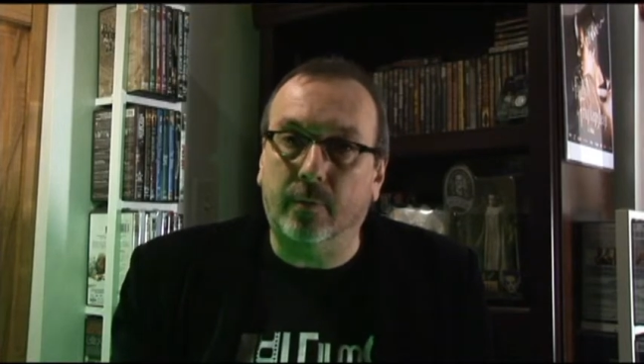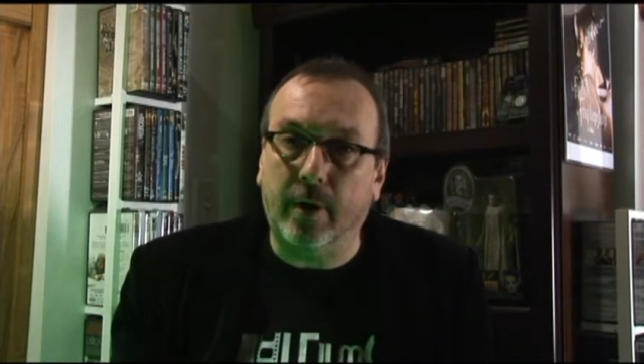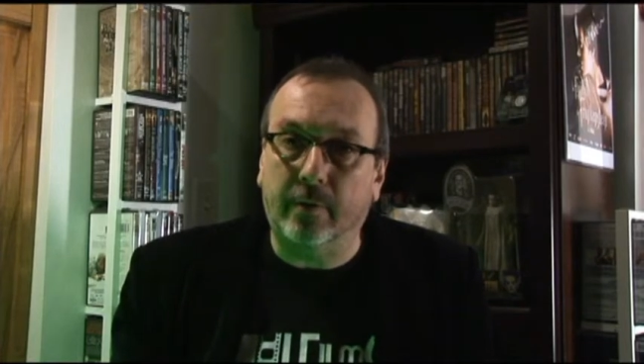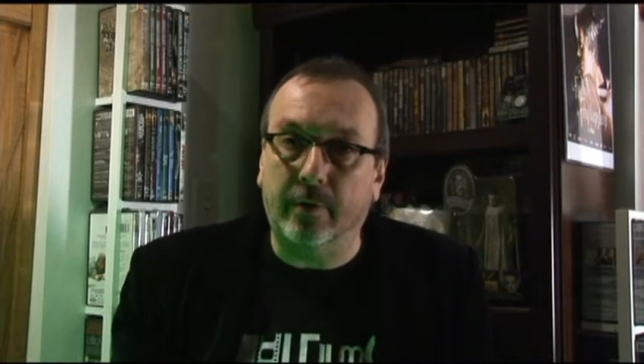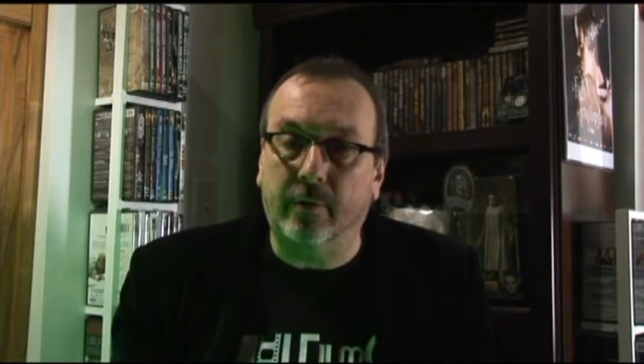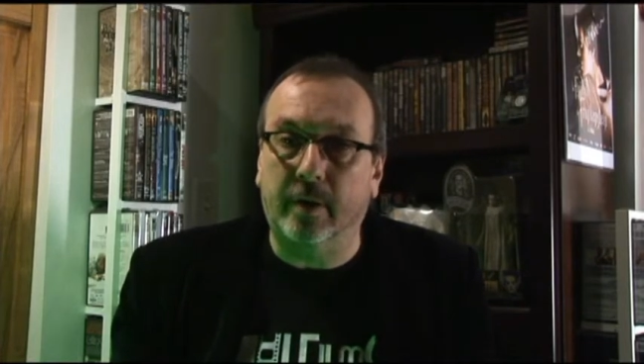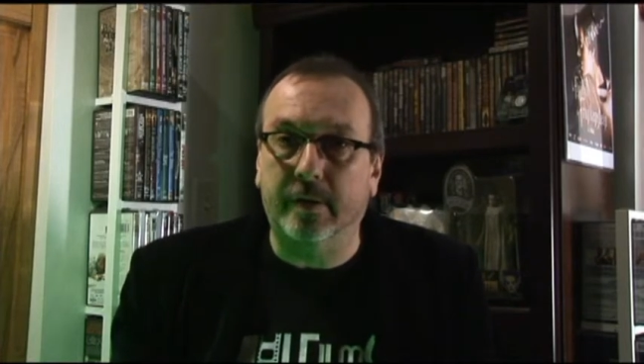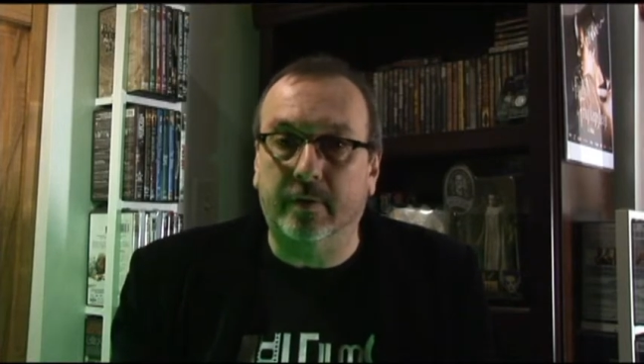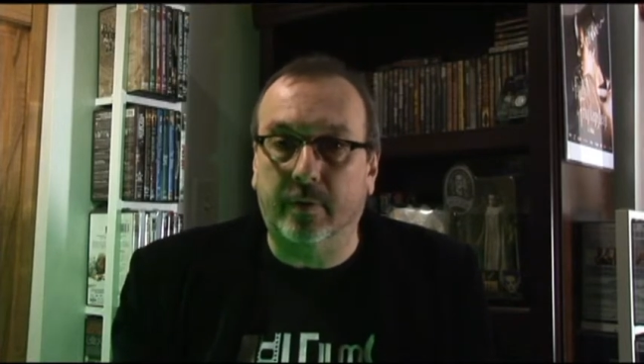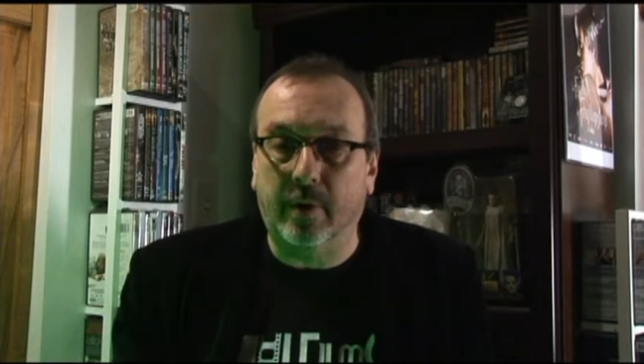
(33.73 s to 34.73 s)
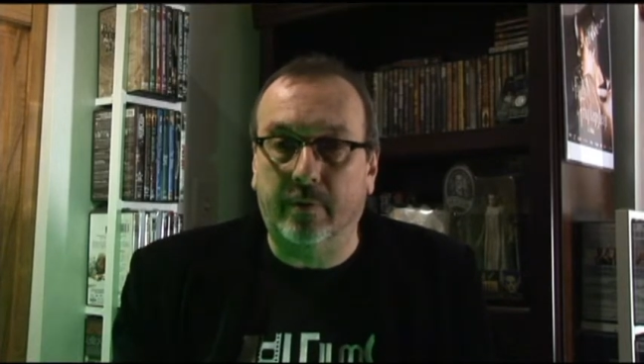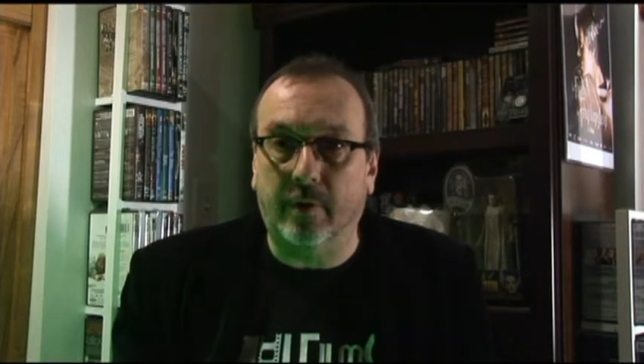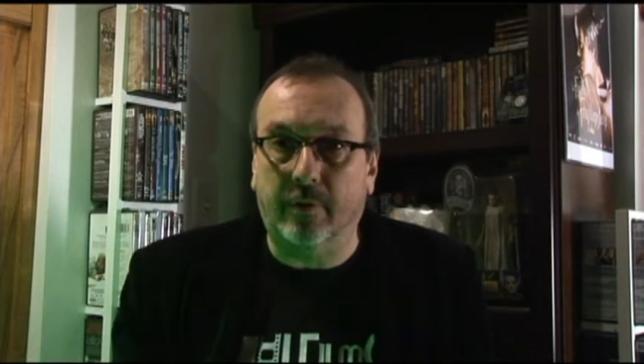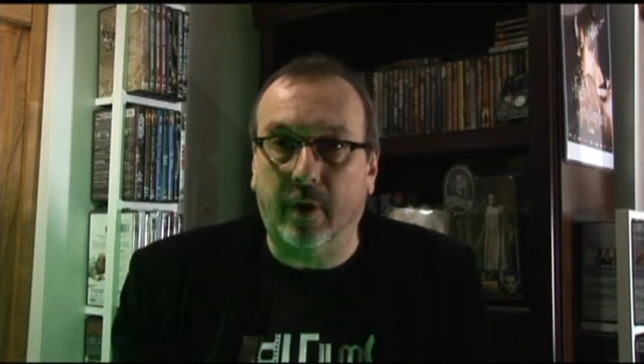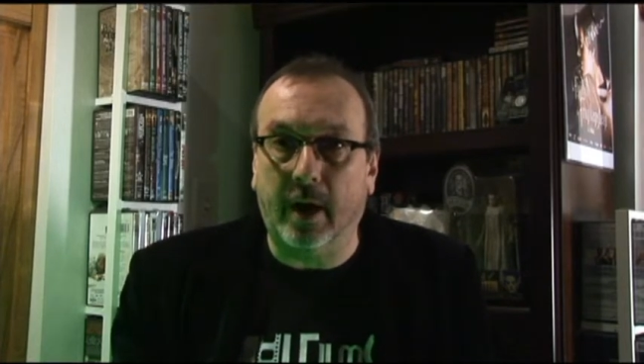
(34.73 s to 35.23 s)
the railroad trestle, the
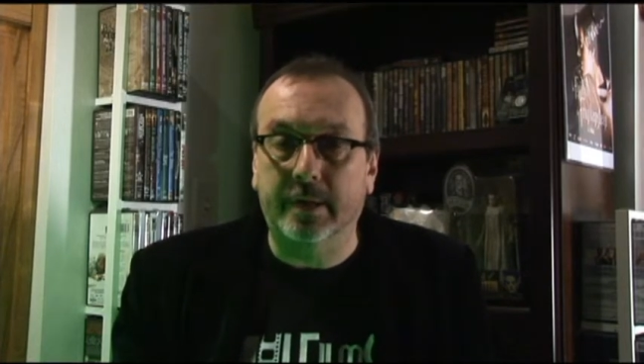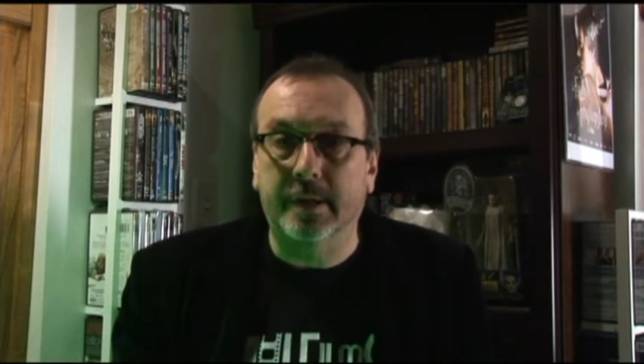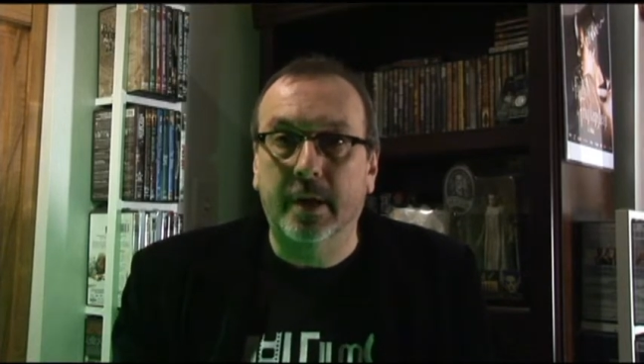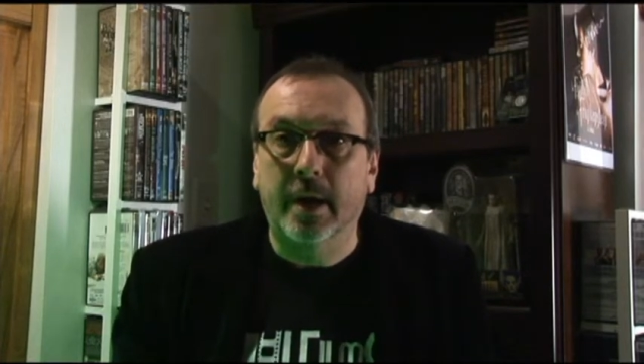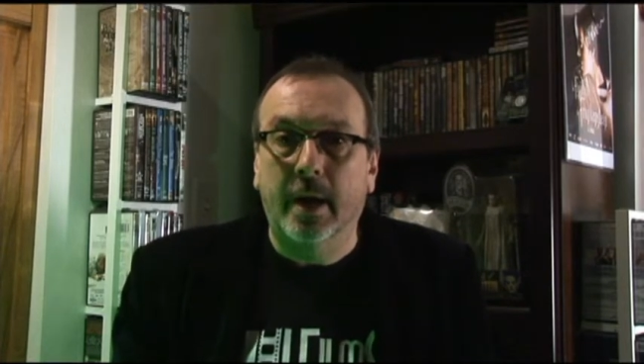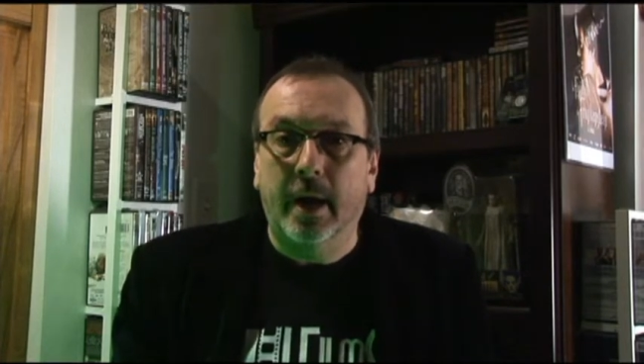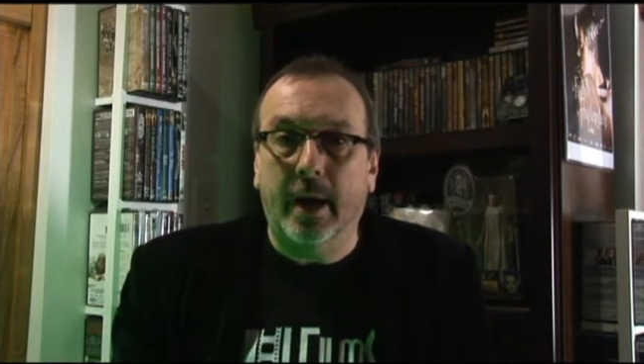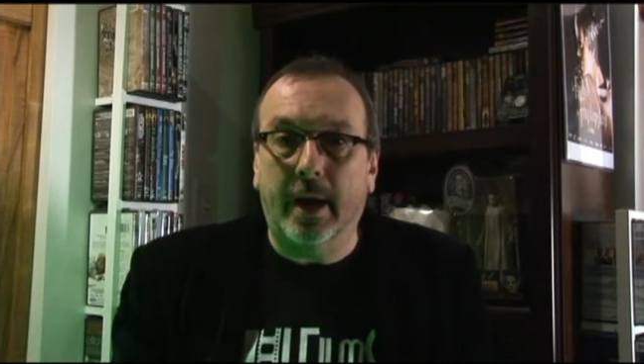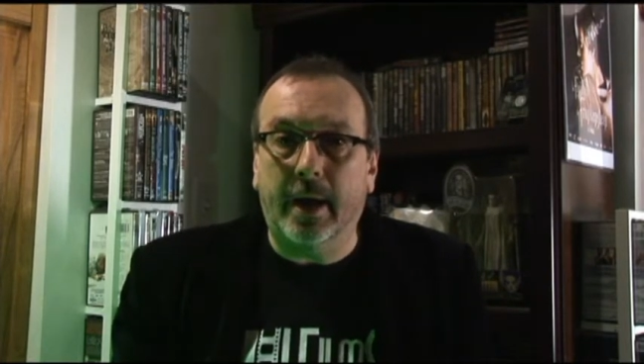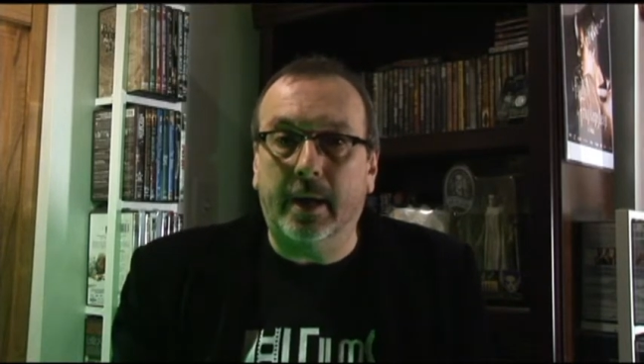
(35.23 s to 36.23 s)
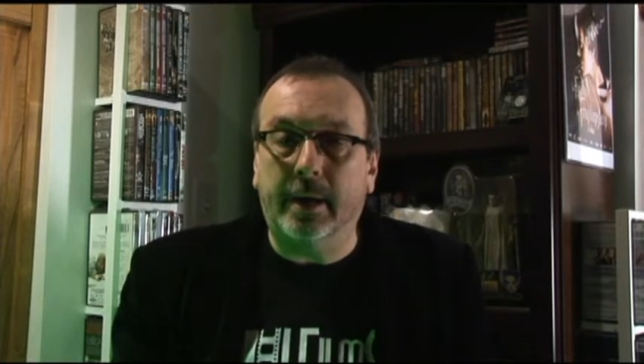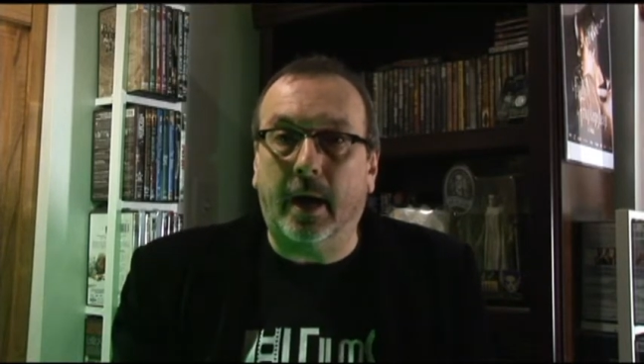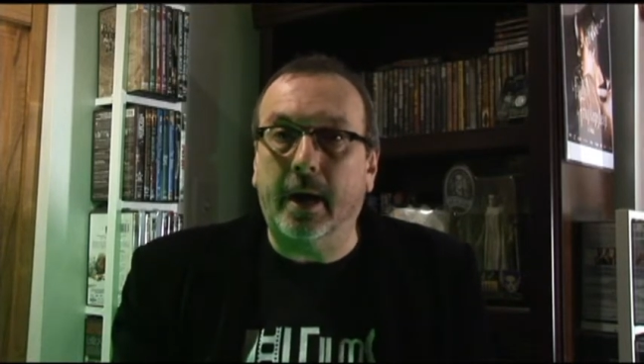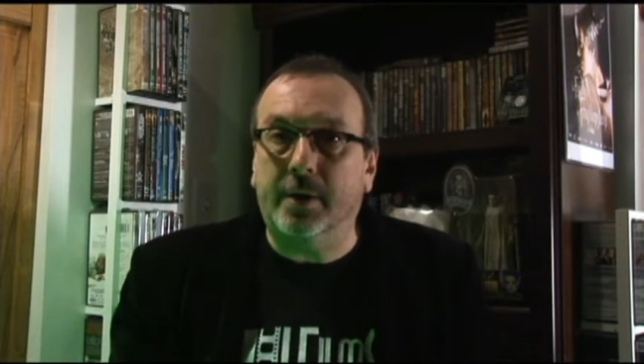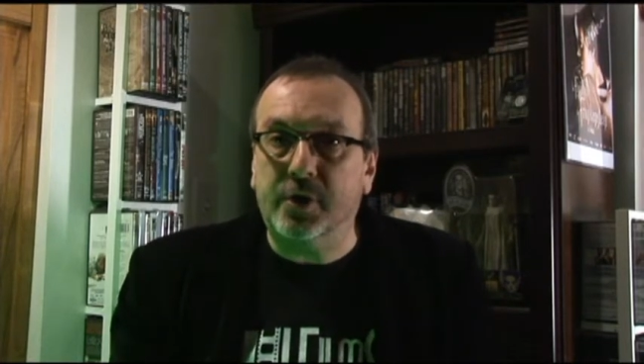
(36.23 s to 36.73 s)
railroad tracks,
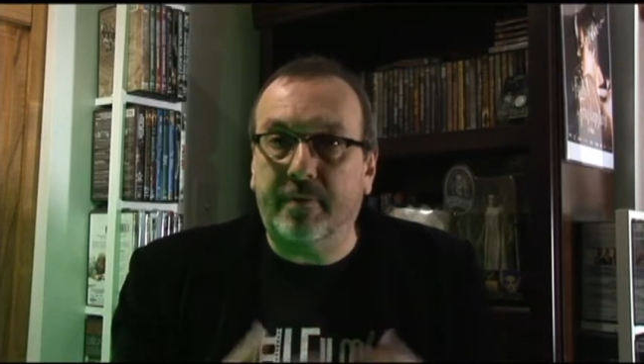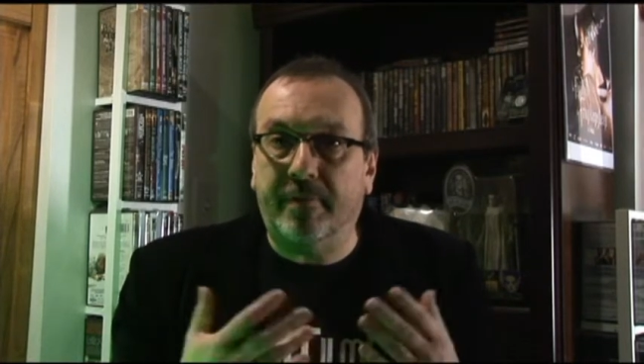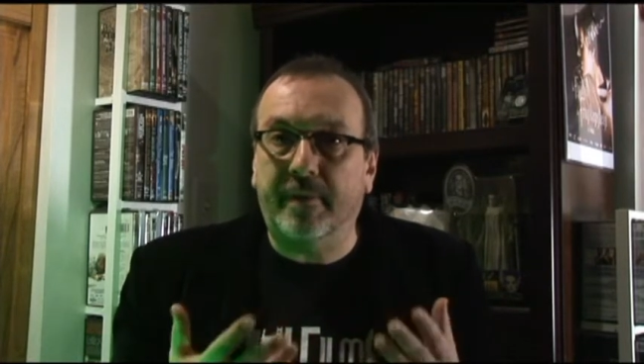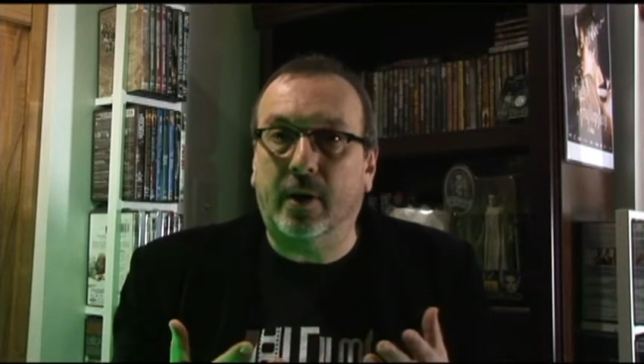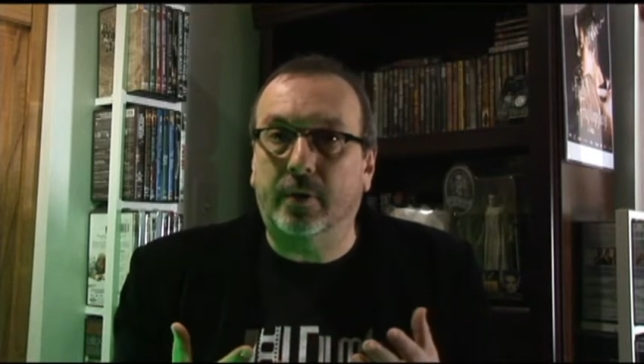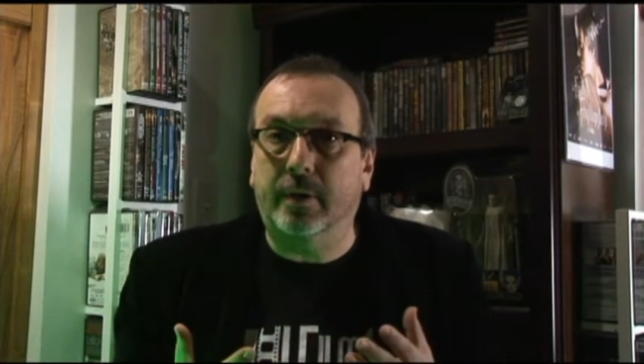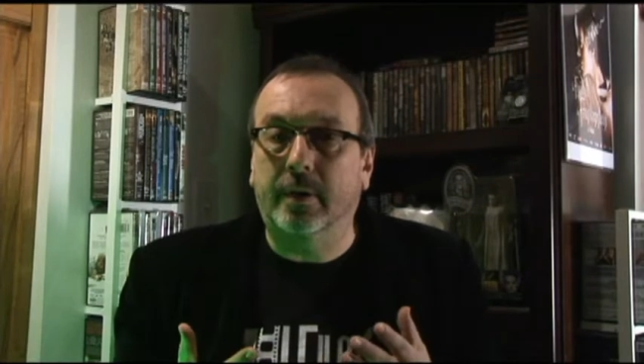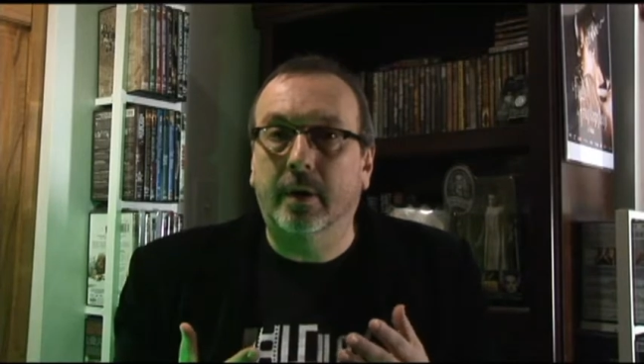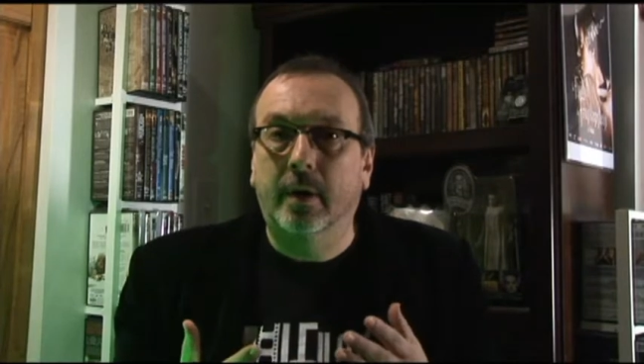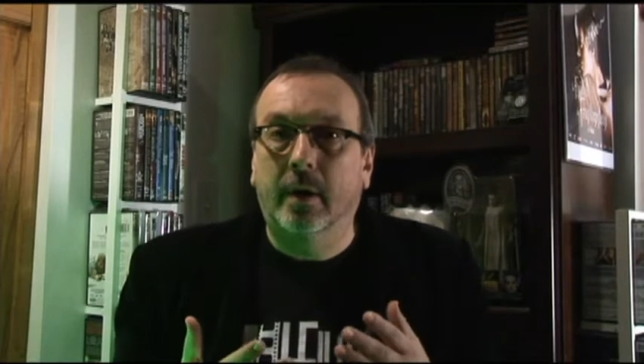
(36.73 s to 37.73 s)
and I actually felt